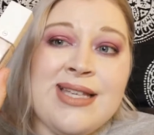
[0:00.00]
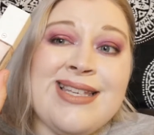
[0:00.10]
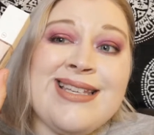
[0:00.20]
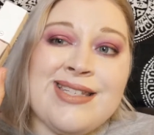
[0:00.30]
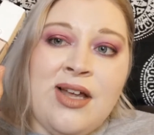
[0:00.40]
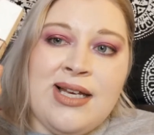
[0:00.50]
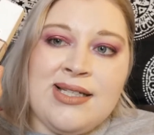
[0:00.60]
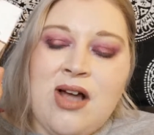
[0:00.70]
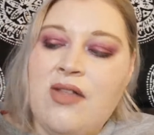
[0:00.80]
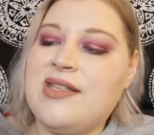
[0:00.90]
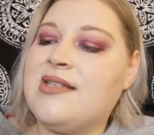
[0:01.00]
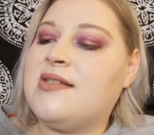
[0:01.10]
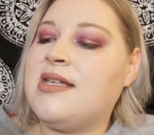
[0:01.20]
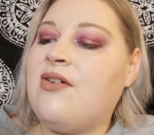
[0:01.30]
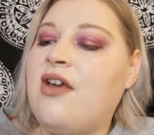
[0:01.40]
This is slightly dark. This
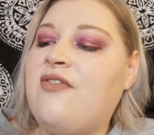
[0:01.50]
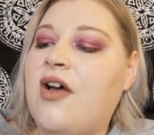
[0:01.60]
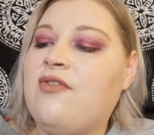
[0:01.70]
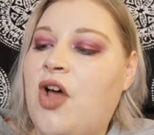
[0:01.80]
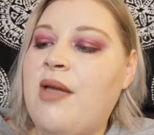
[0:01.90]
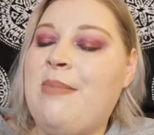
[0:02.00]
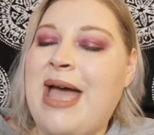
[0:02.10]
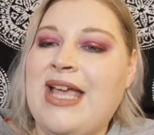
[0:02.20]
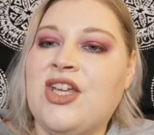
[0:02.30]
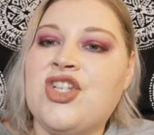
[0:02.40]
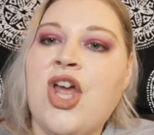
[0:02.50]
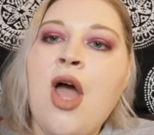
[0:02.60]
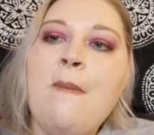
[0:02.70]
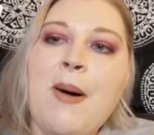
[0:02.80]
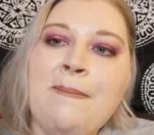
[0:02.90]
is 05 Light Beige,
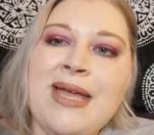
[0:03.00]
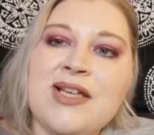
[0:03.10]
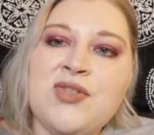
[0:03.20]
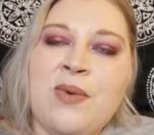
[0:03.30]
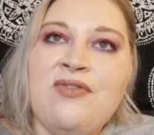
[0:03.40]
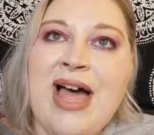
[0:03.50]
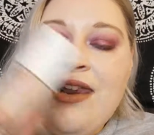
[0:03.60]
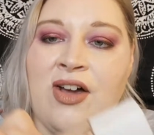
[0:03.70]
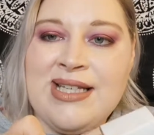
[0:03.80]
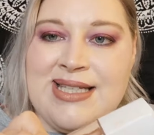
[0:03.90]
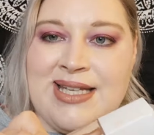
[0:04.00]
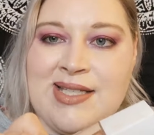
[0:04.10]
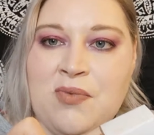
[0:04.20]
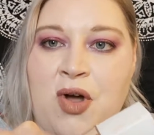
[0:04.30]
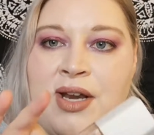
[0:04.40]
but mixed with their
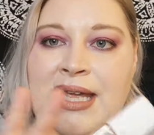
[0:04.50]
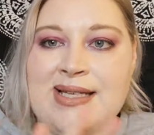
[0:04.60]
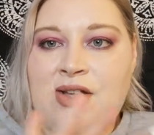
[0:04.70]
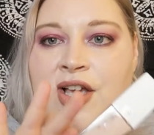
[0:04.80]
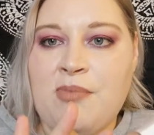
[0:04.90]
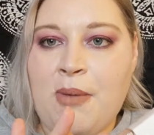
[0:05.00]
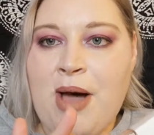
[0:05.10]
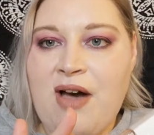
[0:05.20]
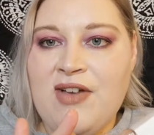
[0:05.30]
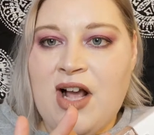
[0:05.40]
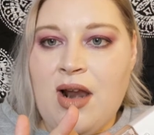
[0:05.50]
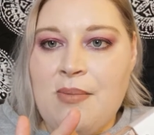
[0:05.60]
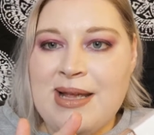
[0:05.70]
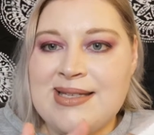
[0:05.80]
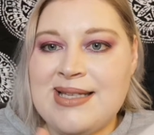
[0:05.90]
lightest one, it's like my perfect colour,
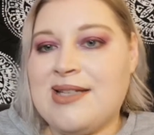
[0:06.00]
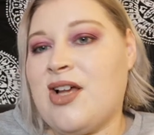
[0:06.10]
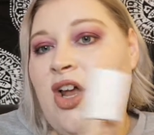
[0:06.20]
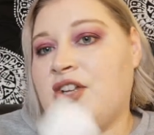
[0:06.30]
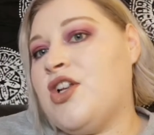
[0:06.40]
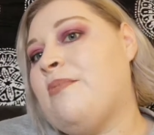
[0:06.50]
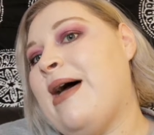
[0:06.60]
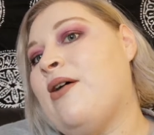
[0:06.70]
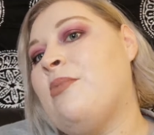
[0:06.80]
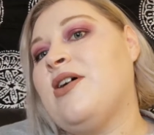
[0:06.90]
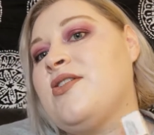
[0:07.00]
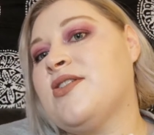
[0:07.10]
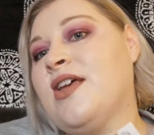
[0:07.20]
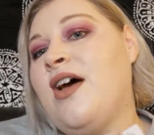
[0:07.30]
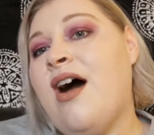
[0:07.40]
basically, because I like to look pale
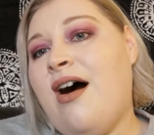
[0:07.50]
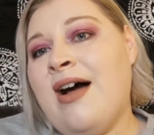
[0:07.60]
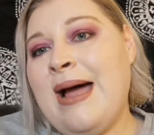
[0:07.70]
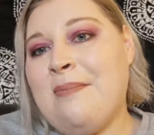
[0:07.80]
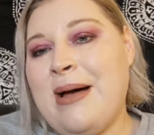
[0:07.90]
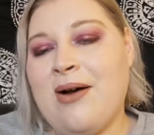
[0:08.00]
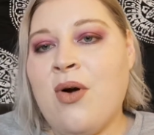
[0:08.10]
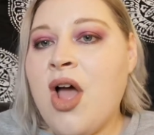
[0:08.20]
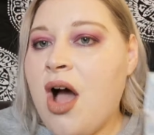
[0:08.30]
because I am pale.